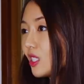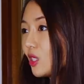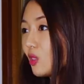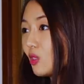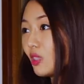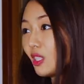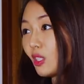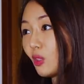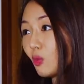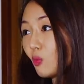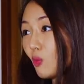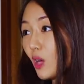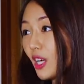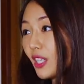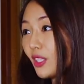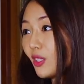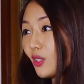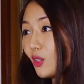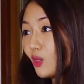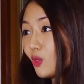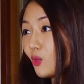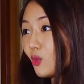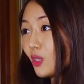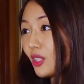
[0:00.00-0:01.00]
unit 1, 2,
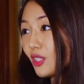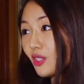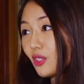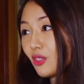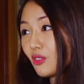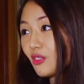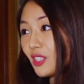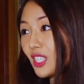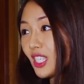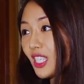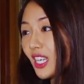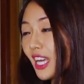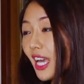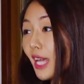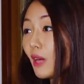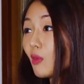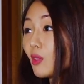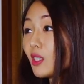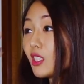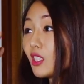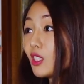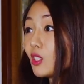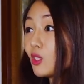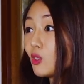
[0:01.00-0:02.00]
and 3. I was in
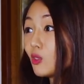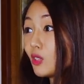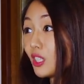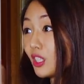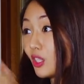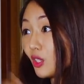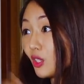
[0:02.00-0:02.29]
unit